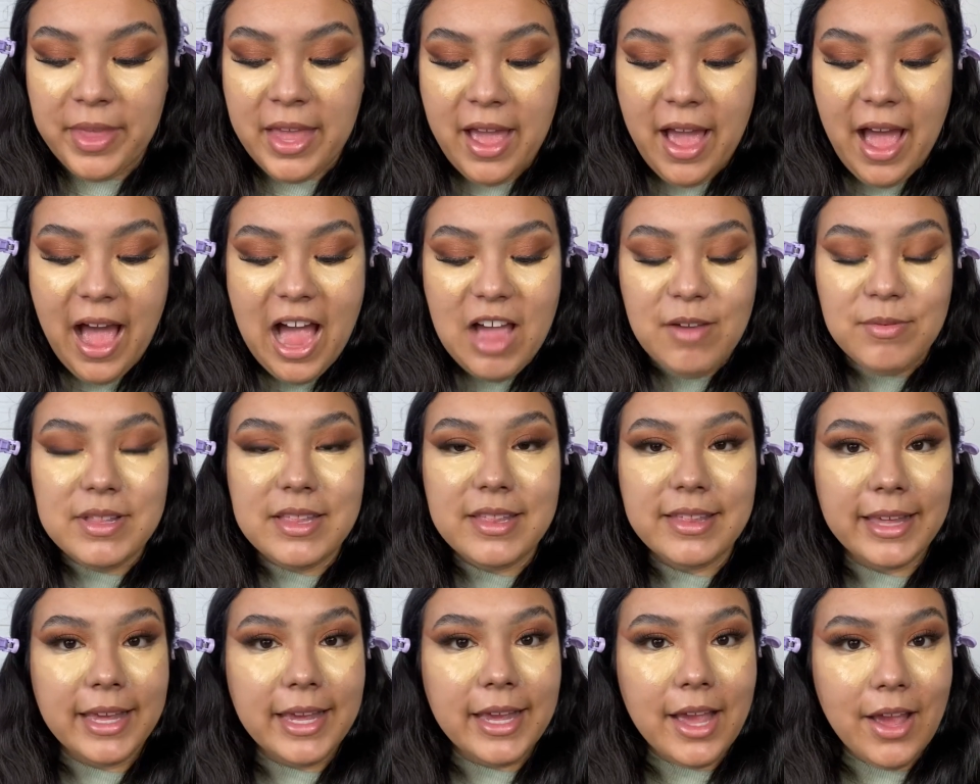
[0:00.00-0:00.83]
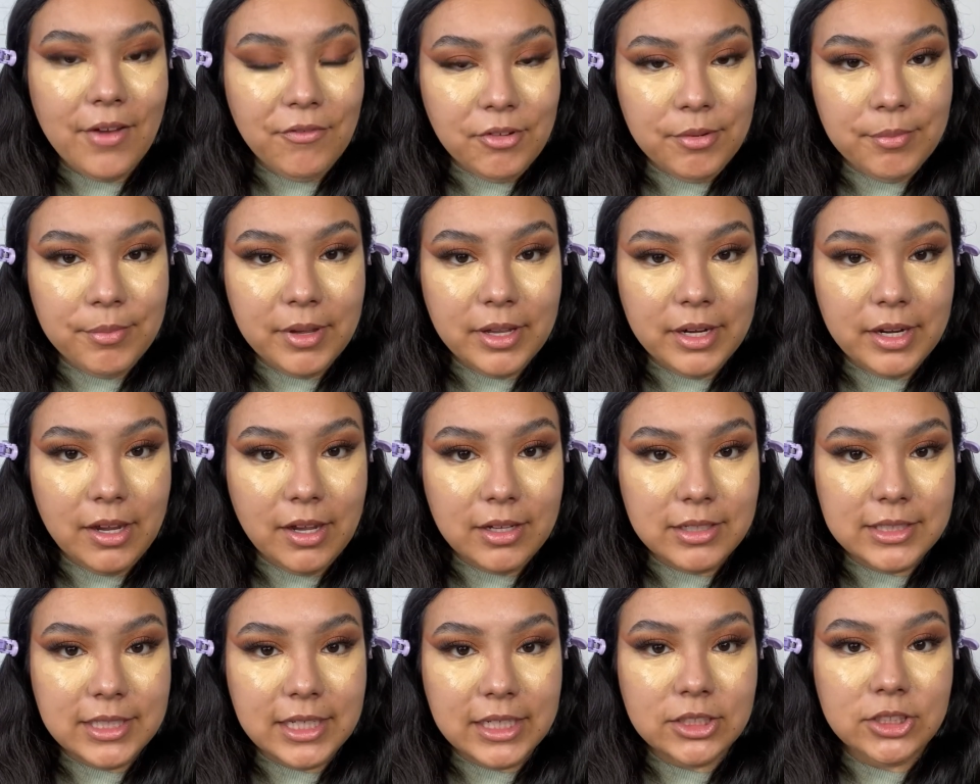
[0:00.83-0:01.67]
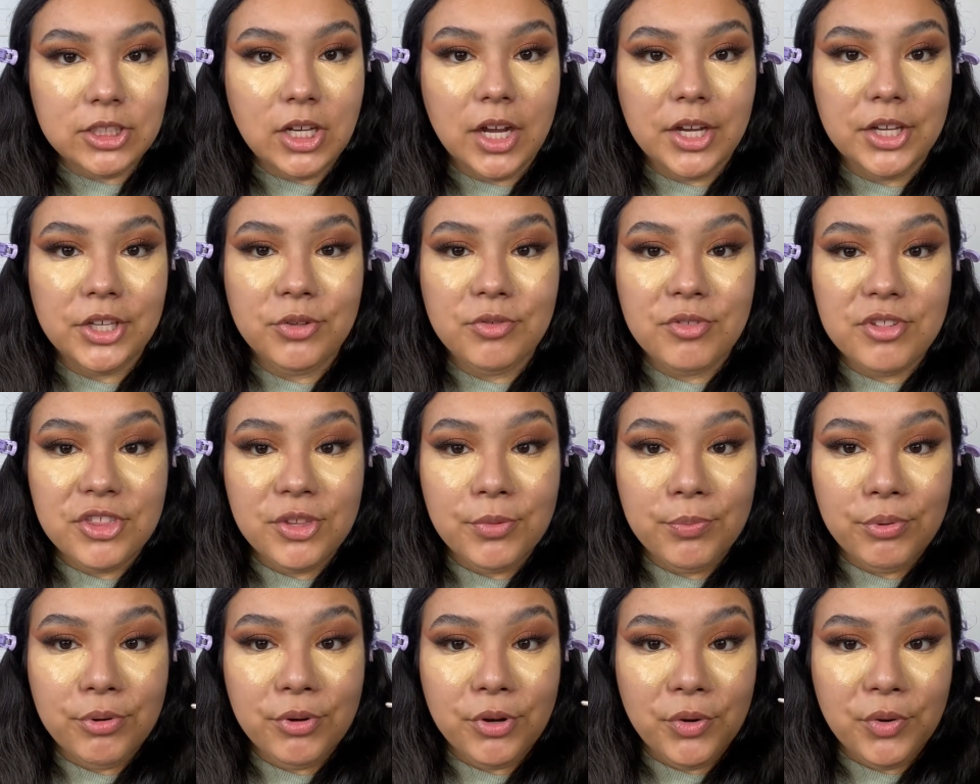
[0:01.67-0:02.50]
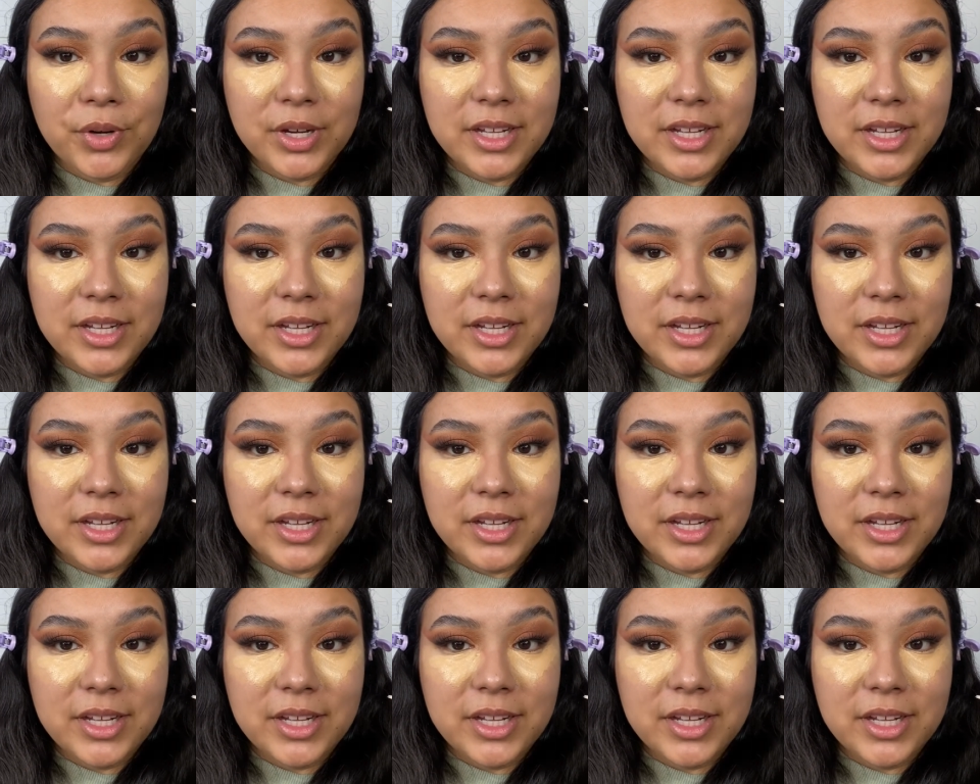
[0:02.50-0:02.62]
I've been seeing everybody on TikTok use the Pro